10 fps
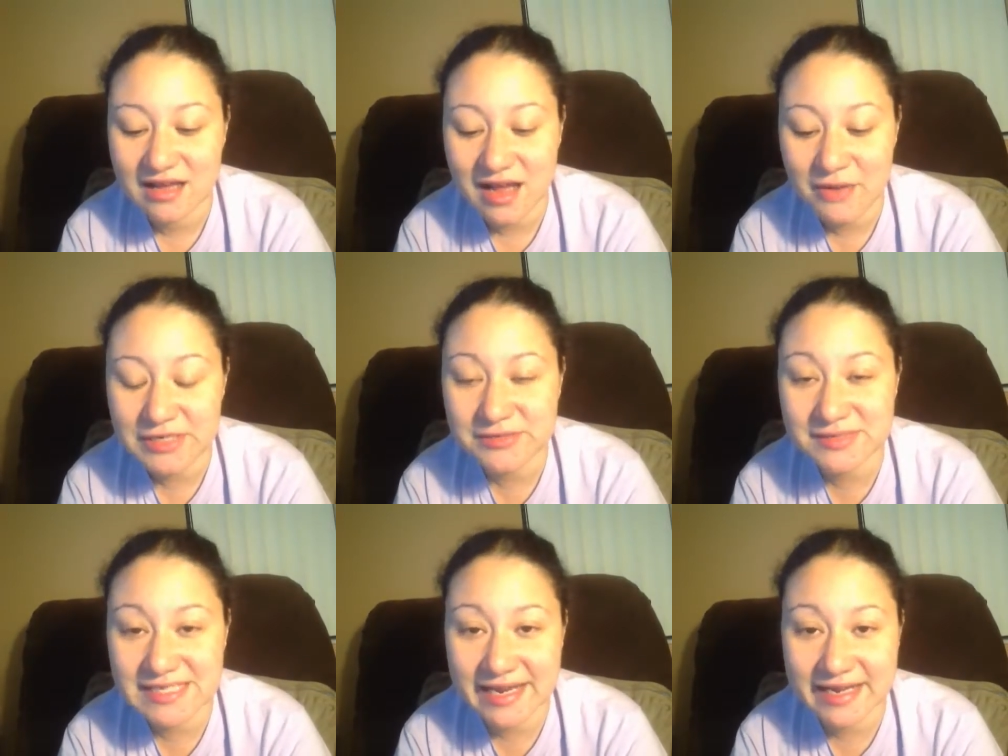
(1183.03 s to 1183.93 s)
I went to
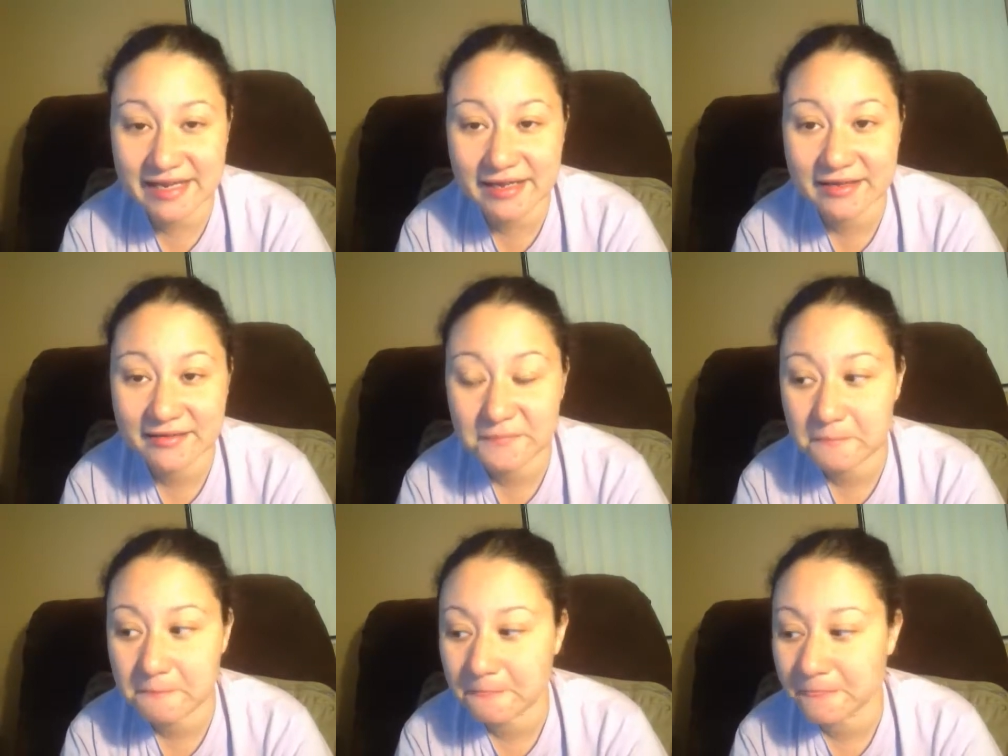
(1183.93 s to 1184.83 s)
a psychic
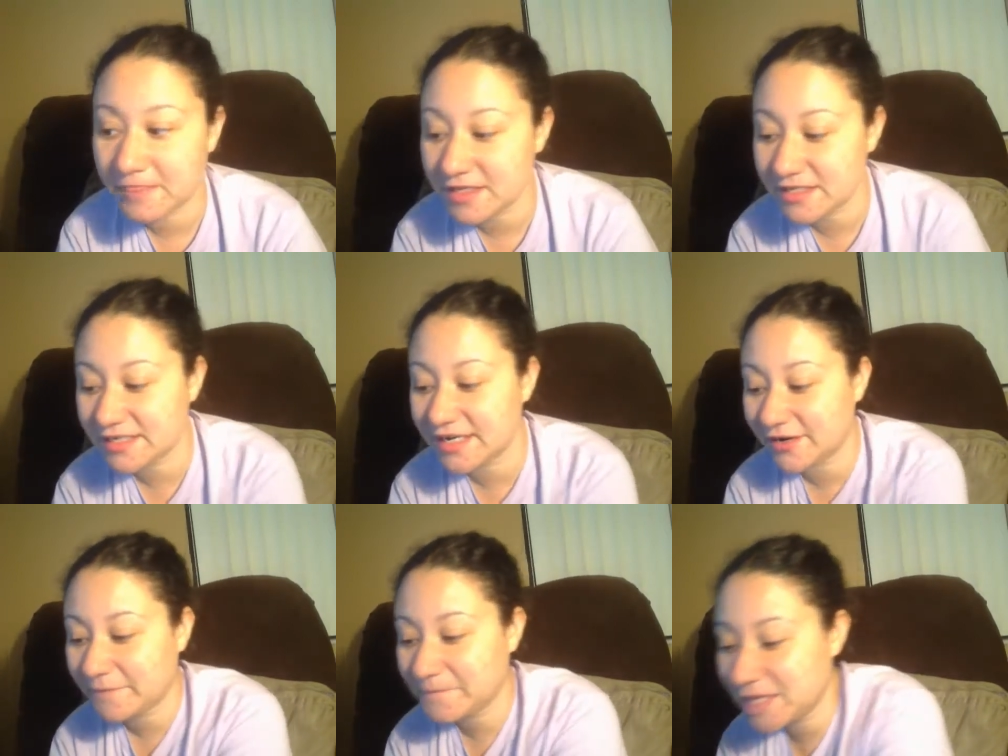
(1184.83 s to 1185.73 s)
this year.